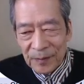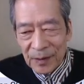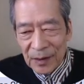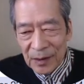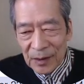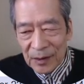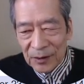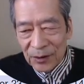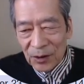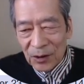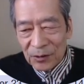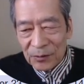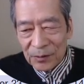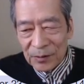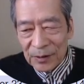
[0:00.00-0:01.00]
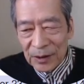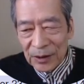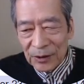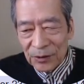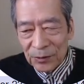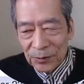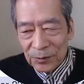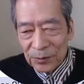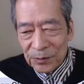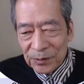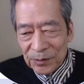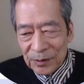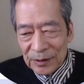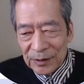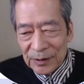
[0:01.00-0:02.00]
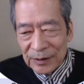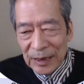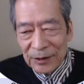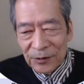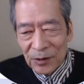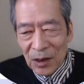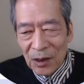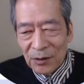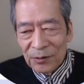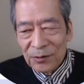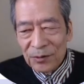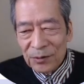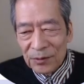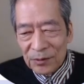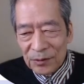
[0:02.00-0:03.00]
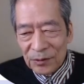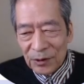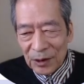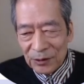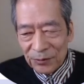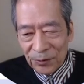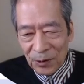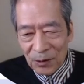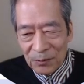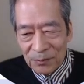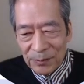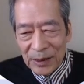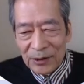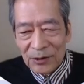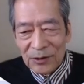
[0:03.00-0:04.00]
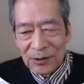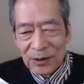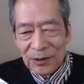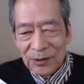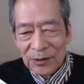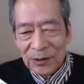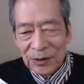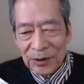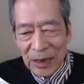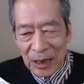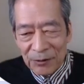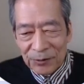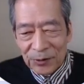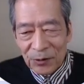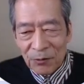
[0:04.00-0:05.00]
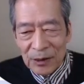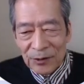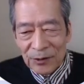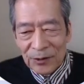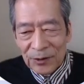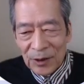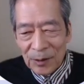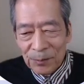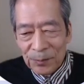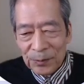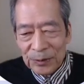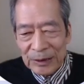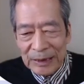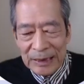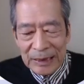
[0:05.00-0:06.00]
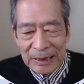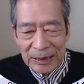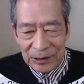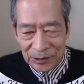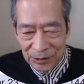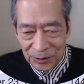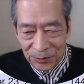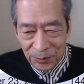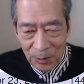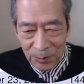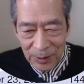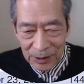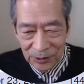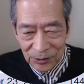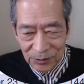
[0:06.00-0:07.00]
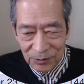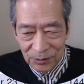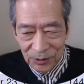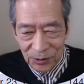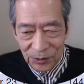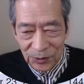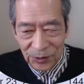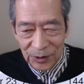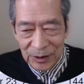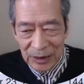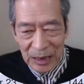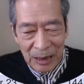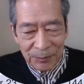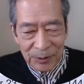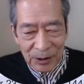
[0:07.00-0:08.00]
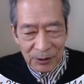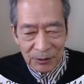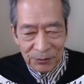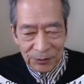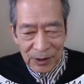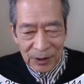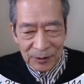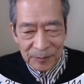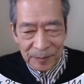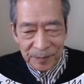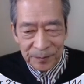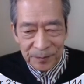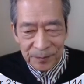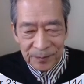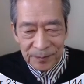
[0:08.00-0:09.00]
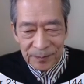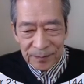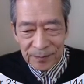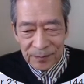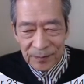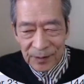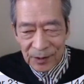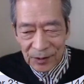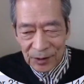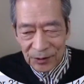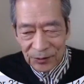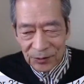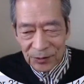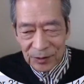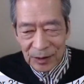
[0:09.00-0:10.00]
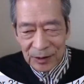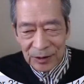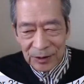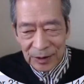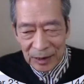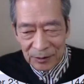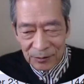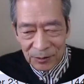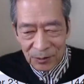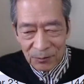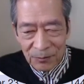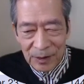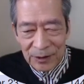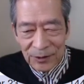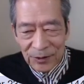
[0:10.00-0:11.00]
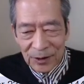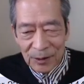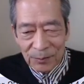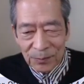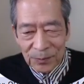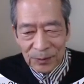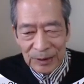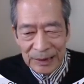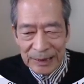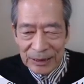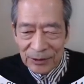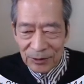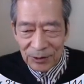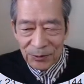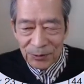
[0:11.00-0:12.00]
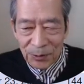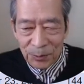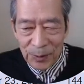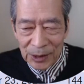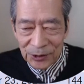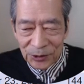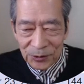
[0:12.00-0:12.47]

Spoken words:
So E2 does not transform, but this is enough. So one step transformation used in the lambda lifting. This is the result of one step transformation.